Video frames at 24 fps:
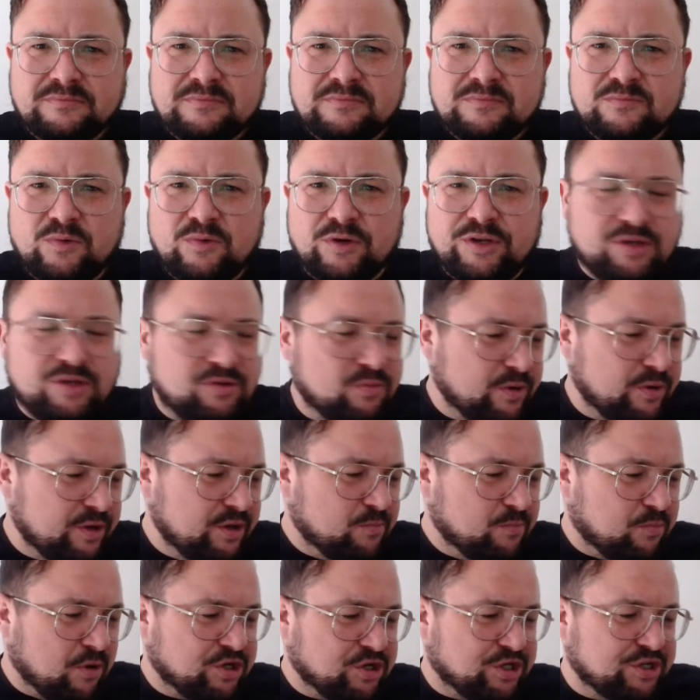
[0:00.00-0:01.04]
what you
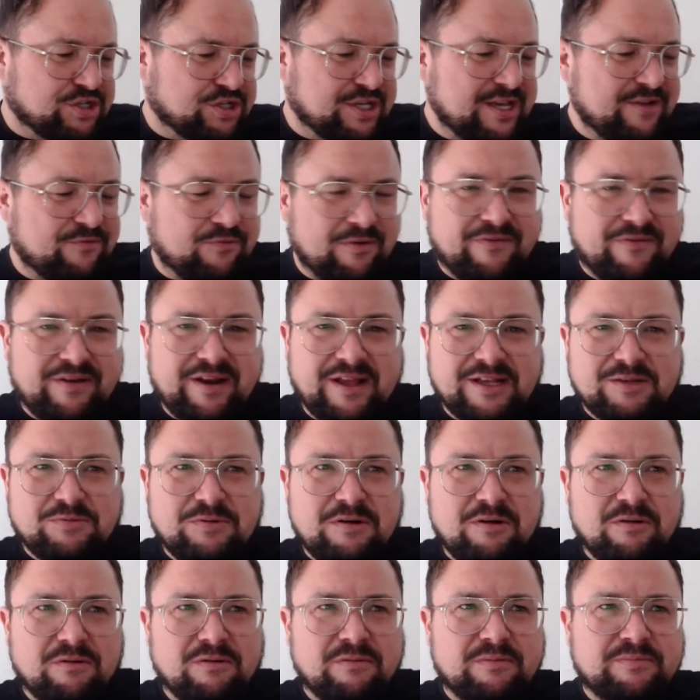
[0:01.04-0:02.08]
brush your teeth with, isn't it, as
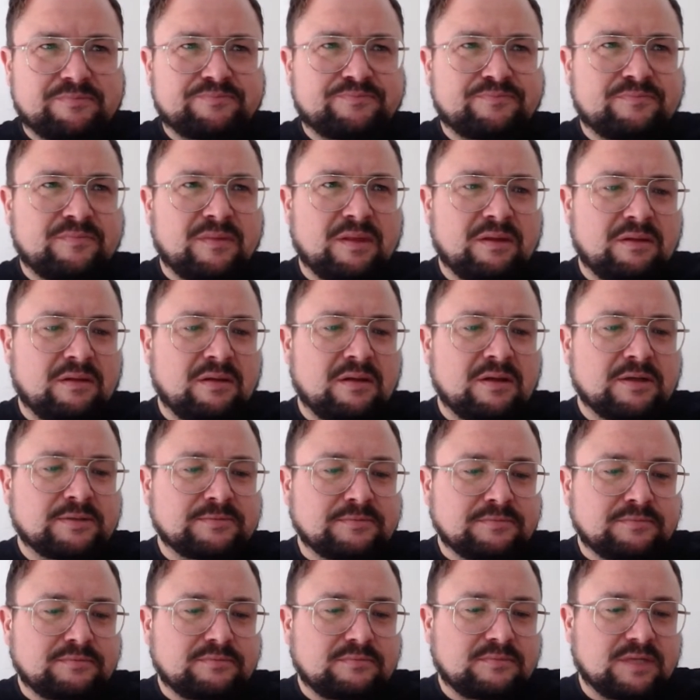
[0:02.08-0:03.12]
well?
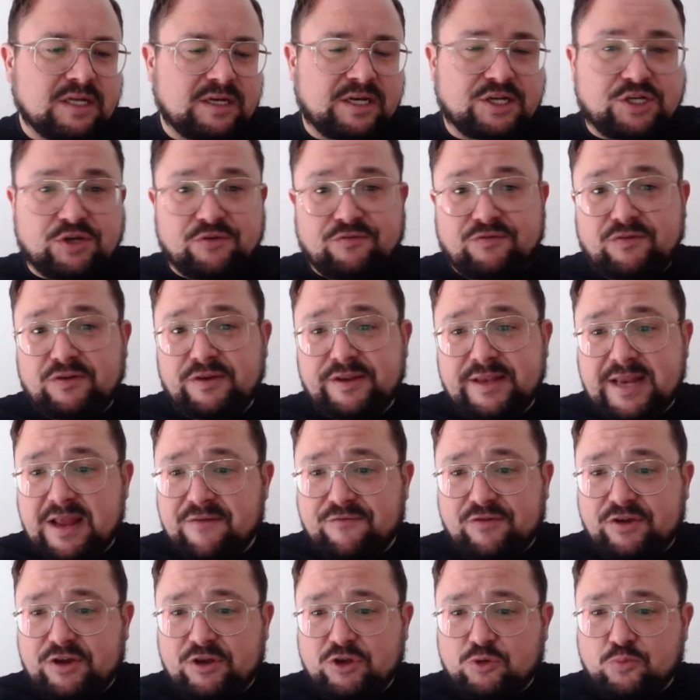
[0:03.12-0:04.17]
Unless you've never
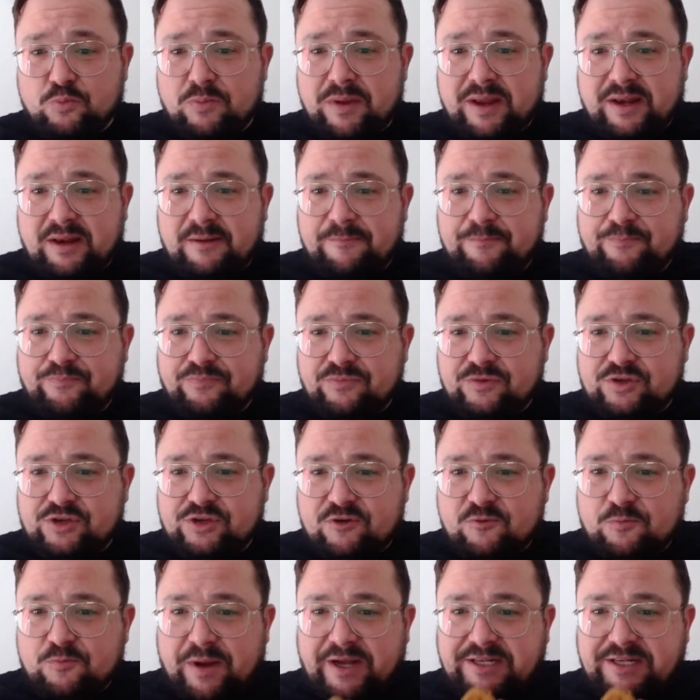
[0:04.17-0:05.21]
used mint
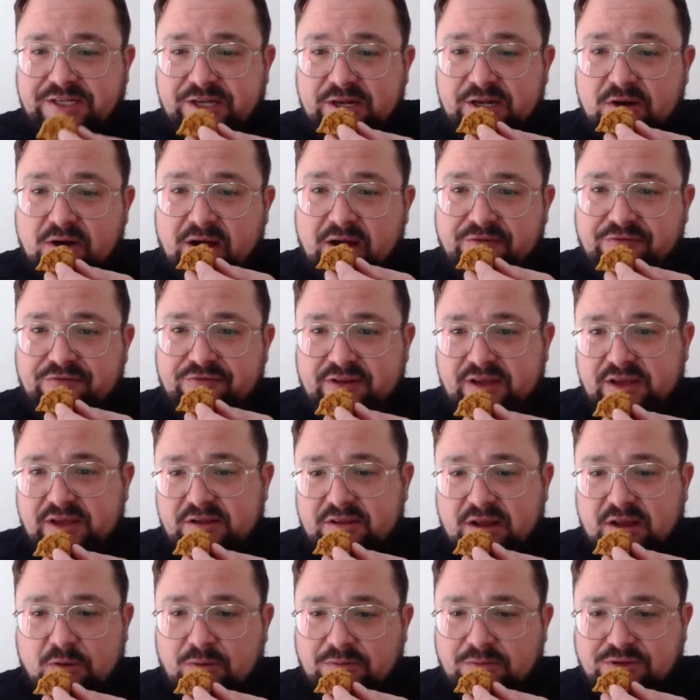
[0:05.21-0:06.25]
toothpaste in your life, and then you
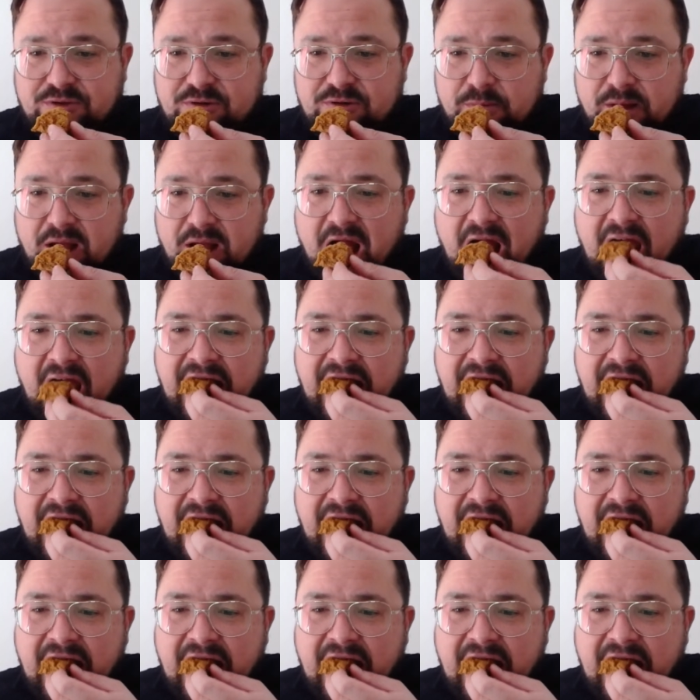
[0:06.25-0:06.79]
don't know what I'm talking